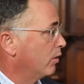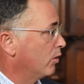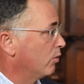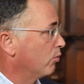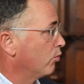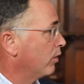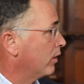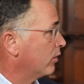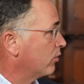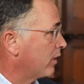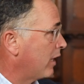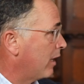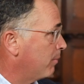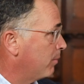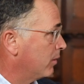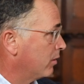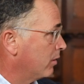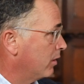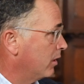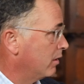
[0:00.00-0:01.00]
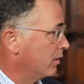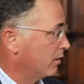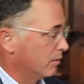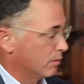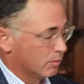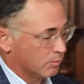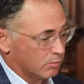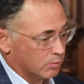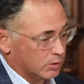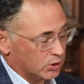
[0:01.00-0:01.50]
you know the risk appetite, you
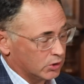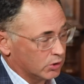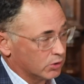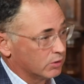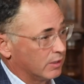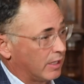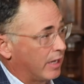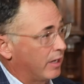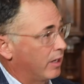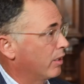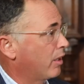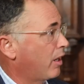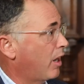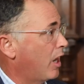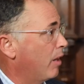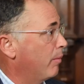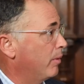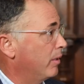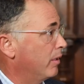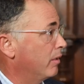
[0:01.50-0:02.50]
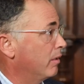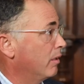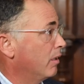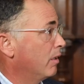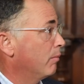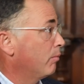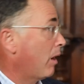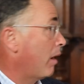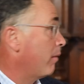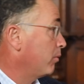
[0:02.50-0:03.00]
know, which is not uncommon and
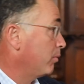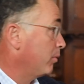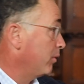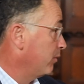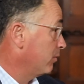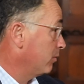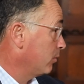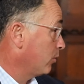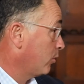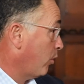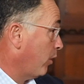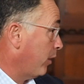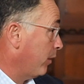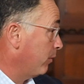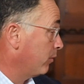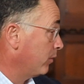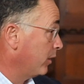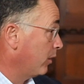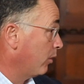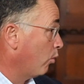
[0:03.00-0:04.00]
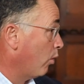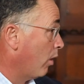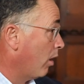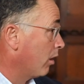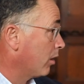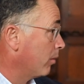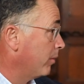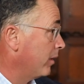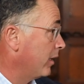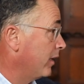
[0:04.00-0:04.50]
probably quite you know
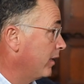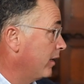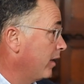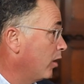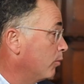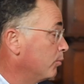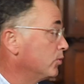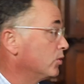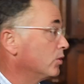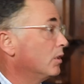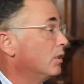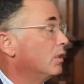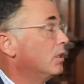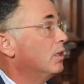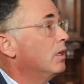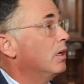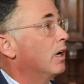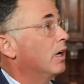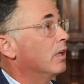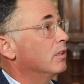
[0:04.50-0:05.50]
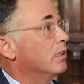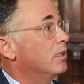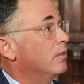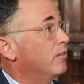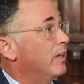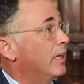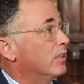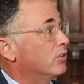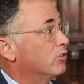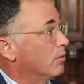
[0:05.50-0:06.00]
welcome, and it helps
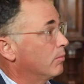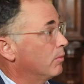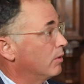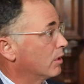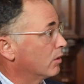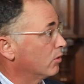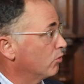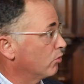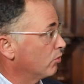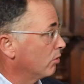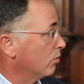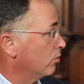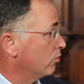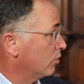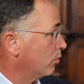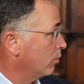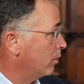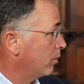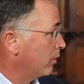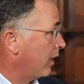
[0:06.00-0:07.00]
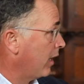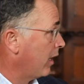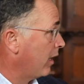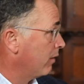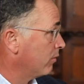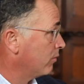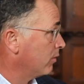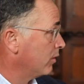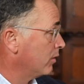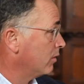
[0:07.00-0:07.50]
alleviate some of the concerns that we would
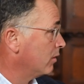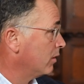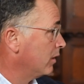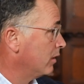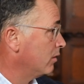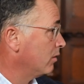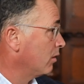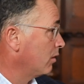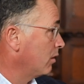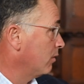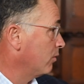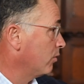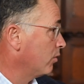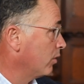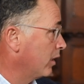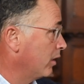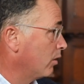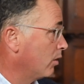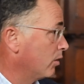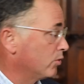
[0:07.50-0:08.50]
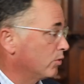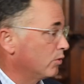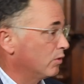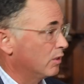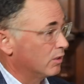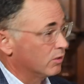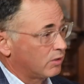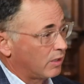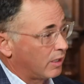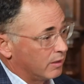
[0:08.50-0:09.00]
have in, in delivery and also the
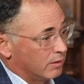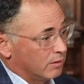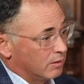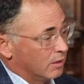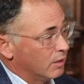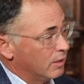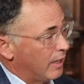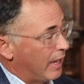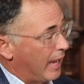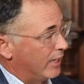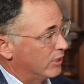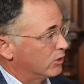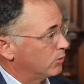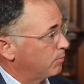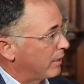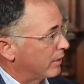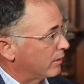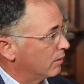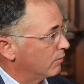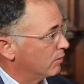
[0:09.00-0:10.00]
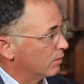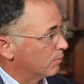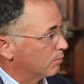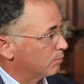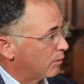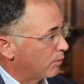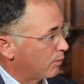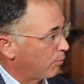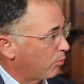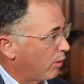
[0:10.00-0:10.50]
design aspect of the,
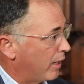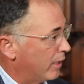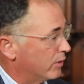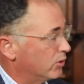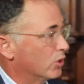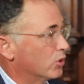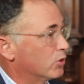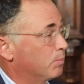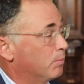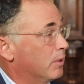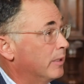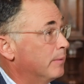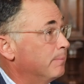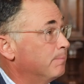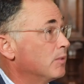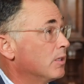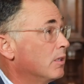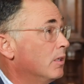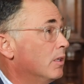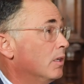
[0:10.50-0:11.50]
of the projects. But